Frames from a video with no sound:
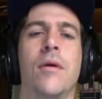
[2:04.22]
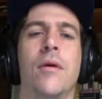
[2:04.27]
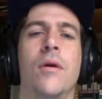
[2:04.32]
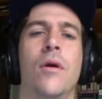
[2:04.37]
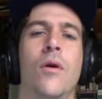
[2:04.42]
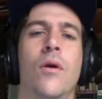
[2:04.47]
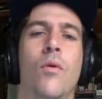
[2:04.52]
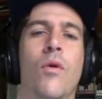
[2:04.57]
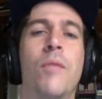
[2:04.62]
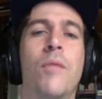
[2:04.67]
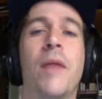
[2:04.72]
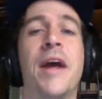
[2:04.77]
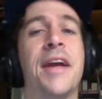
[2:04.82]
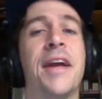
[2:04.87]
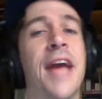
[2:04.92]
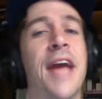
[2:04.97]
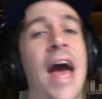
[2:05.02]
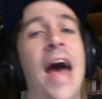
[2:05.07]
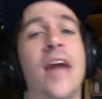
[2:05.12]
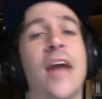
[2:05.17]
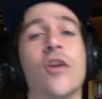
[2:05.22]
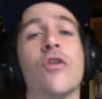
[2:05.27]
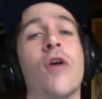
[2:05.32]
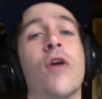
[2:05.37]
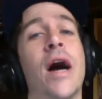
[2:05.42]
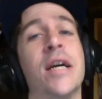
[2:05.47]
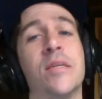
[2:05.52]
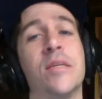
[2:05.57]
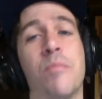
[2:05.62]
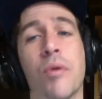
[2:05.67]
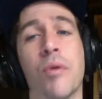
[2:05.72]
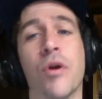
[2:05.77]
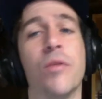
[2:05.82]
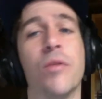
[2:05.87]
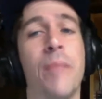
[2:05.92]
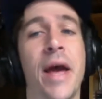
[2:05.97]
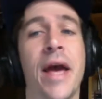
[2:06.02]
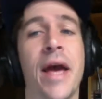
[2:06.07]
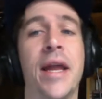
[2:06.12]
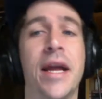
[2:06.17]
One might categorize
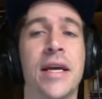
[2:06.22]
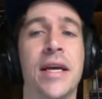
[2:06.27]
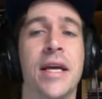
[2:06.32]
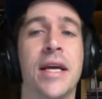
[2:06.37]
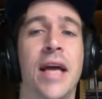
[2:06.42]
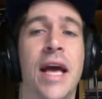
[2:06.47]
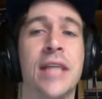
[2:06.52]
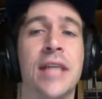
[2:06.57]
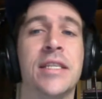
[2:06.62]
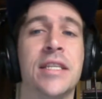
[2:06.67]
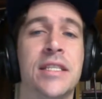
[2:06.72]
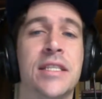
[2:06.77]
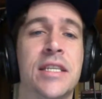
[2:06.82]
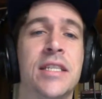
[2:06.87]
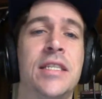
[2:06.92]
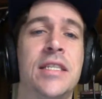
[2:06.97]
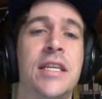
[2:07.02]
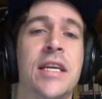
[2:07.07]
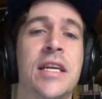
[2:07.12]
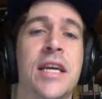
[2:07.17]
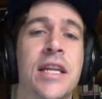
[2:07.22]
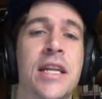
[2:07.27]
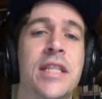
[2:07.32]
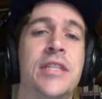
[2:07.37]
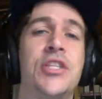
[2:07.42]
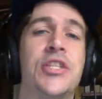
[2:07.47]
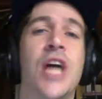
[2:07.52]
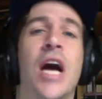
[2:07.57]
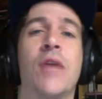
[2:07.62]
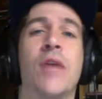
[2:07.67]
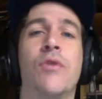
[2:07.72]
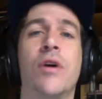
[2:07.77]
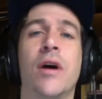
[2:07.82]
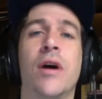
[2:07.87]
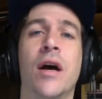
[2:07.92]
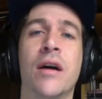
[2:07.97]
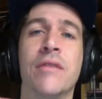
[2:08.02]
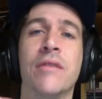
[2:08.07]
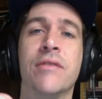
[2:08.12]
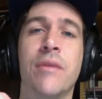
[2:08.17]
Birdman as existing in the genre
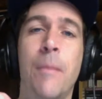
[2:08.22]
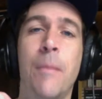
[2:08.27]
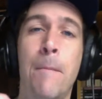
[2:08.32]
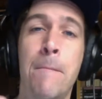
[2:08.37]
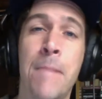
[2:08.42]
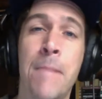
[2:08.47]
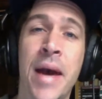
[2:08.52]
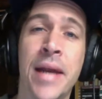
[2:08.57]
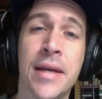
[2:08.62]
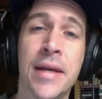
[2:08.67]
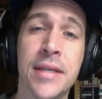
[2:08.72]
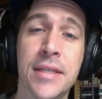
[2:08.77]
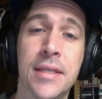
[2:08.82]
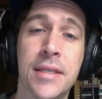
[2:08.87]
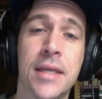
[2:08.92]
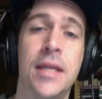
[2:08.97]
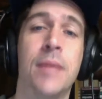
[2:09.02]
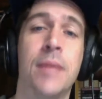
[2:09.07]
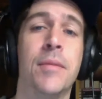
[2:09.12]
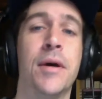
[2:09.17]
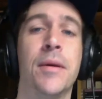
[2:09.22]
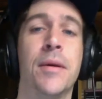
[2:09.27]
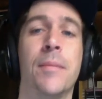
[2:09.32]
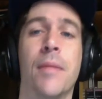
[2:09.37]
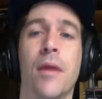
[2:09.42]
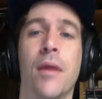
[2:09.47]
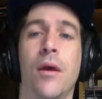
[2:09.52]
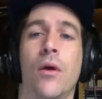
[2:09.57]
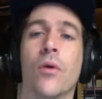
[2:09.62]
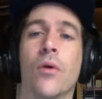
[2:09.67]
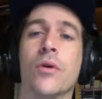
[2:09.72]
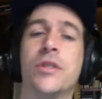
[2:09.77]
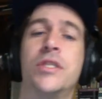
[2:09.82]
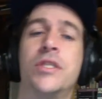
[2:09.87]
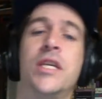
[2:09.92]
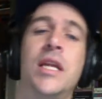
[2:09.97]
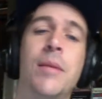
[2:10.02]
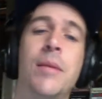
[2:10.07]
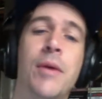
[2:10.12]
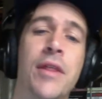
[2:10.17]
of meta-cinema, or
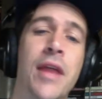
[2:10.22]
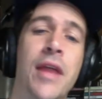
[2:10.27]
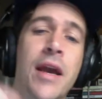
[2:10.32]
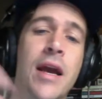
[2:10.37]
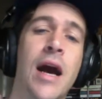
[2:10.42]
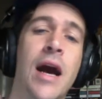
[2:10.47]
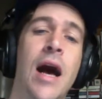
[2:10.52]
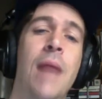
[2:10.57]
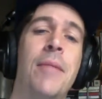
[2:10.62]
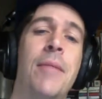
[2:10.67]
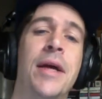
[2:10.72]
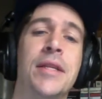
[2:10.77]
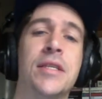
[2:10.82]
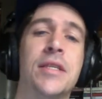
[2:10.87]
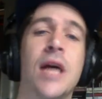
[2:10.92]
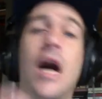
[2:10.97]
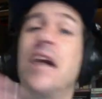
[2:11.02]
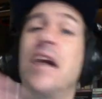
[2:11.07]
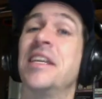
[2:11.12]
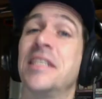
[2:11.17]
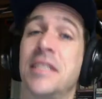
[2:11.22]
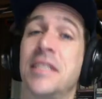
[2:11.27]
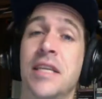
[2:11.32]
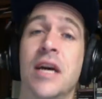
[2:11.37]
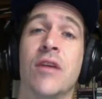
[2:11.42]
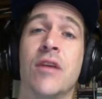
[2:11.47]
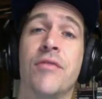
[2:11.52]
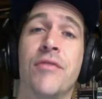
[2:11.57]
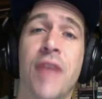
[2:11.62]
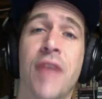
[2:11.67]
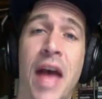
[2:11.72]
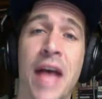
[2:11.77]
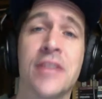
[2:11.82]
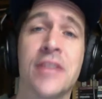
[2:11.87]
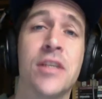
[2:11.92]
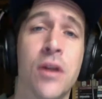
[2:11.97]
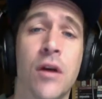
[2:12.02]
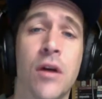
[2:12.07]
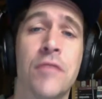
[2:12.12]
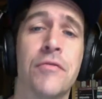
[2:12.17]
cinema that comments on itself as
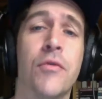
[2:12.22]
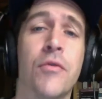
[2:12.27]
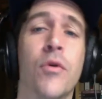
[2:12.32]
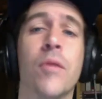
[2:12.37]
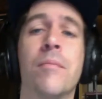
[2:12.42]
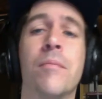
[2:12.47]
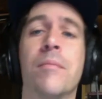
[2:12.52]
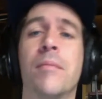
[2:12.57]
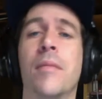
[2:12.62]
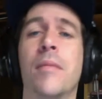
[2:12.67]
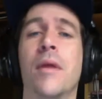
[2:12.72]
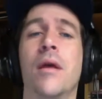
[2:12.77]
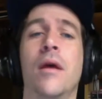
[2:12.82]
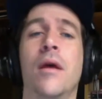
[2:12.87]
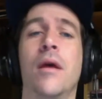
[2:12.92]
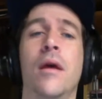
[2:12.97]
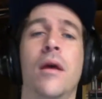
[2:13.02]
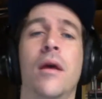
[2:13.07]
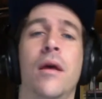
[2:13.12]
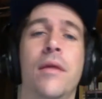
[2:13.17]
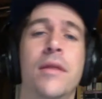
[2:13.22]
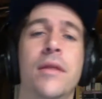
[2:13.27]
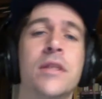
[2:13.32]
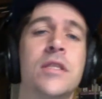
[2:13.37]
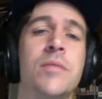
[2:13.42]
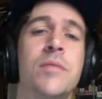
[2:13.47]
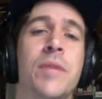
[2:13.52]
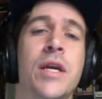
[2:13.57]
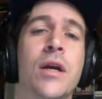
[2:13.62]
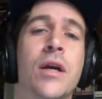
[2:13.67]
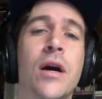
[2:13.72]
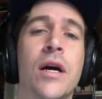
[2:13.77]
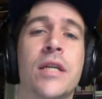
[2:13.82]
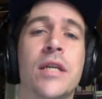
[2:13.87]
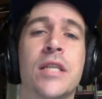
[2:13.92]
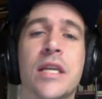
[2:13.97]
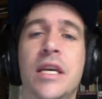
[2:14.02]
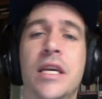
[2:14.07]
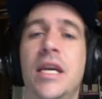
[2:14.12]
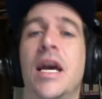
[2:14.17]
an art form. This is because a
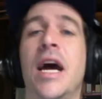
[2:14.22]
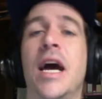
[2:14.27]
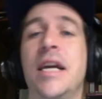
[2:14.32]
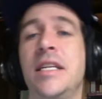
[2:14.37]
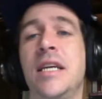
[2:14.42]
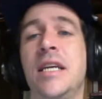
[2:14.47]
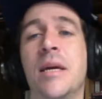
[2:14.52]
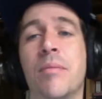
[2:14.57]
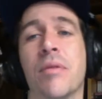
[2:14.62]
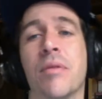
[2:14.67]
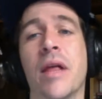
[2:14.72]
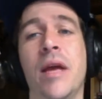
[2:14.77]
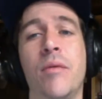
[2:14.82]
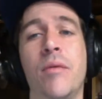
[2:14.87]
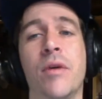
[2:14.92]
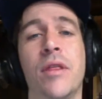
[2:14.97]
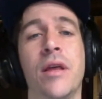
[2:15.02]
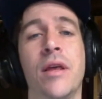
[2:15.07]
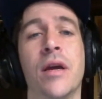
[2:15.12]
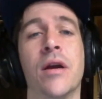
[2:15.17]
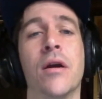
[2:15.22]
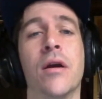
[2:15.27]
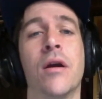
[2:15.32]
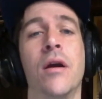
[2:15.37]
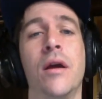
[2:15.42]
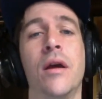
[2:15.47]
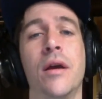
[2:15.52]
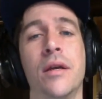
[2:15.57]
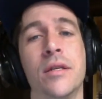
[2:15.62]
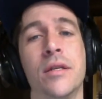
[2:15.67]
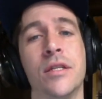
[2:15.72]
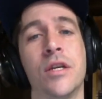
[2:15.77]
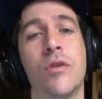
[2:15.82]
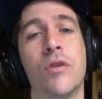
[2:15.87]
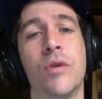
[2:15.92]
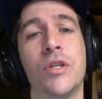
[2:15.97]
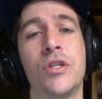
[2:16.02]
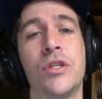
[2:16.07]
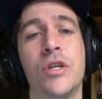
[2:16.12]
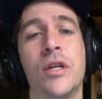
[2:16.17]
key idea played with here is the
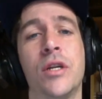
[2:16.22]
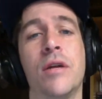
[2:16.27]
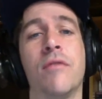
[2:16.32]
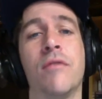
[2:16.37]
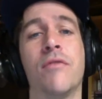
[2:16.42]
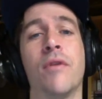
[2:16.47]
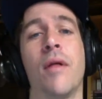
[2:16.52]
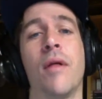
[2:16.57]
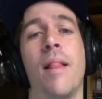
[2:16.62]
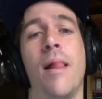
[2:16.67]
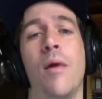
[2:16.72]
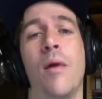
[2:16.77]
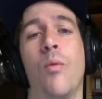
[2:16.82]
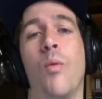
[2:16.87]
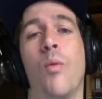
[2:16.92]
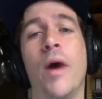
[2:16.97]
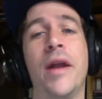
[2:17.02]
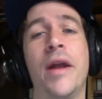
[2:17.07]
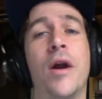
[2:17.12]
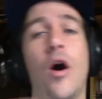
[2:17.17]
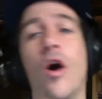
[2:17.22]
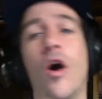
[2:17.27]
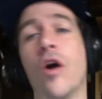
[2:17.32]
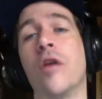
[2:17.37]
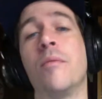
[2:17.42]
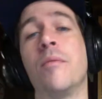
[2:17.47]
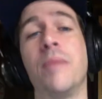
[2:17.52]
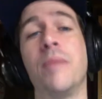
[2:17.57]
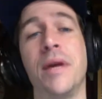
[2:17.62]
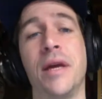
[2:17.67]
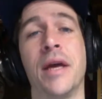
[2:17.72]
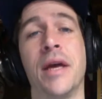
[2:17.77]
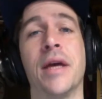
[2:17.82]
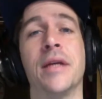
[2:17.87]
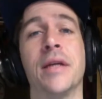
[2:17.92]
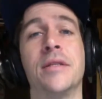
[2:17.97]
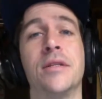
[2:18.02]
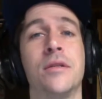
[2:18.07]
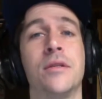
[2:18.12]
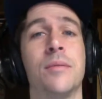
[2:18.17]
question of when art
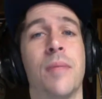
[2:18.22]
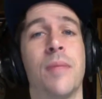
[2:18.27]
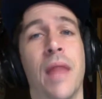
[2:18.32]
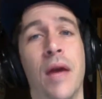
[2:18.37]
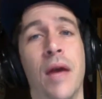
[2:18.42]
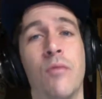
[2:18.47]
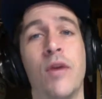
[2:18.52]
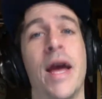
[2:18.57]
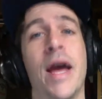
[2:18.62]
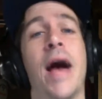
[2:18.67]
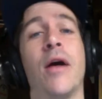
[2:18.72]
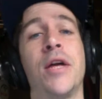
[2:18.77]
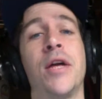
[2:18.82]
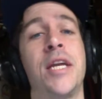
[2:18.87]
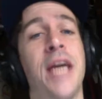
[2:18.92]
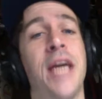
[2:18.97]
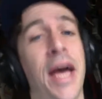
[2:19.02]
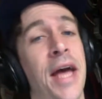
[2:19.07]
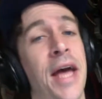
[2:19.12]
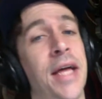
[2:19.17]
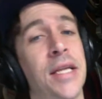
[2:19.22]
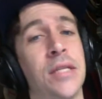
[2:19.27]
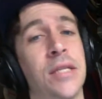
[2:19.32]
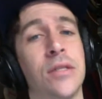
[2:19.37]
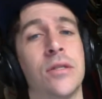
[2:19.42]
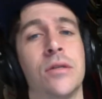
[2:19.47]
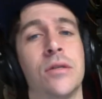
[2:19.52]
begins and reality ends.